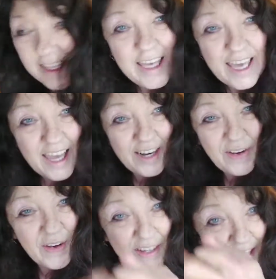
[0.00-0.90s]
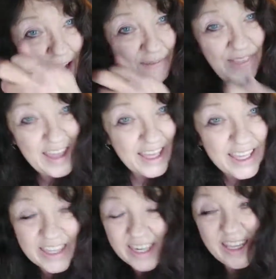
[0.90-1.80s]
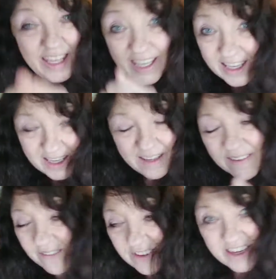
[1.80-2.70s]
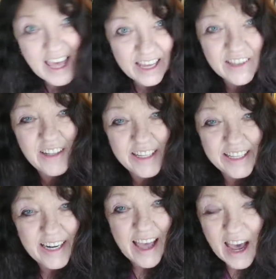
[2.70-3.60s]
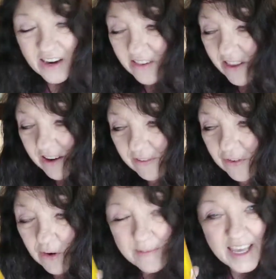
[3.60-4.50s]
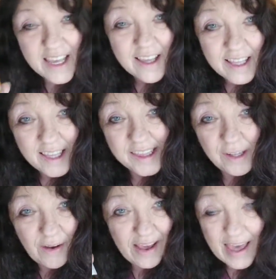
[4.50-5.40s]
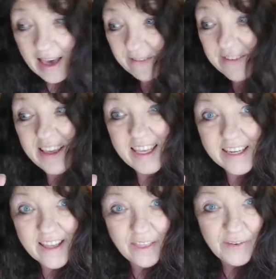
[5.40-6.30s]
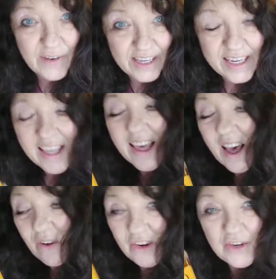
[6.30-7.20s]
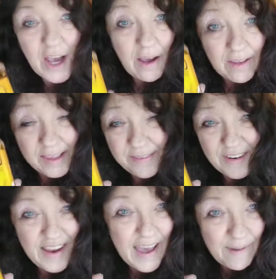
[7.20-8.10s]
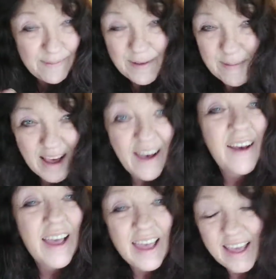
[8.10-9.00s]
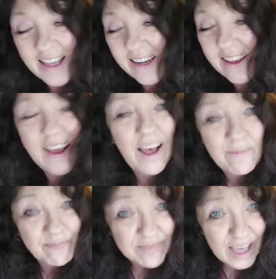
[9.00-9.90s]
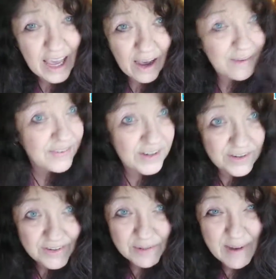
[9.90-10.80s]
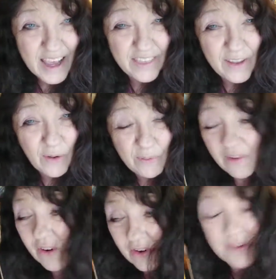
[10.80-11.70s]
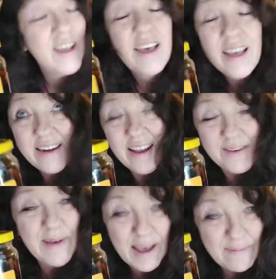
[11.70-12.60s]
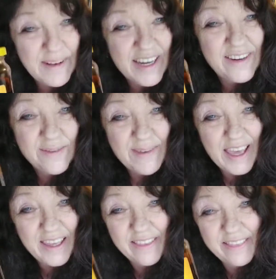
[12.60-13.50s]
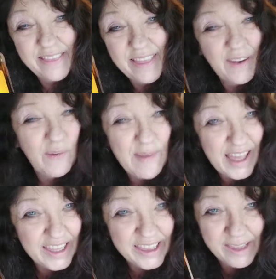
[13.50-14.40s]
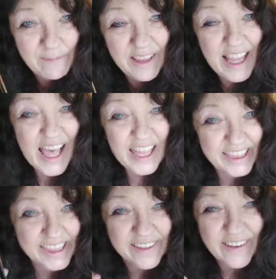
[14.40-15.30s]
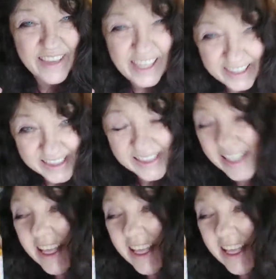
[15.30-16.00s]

he had a hook type thing and he, he finagled it out of there for me so I have another one which I was very happy about and um, I offered to buy the old or not to buy but to make the old man some molasses cookies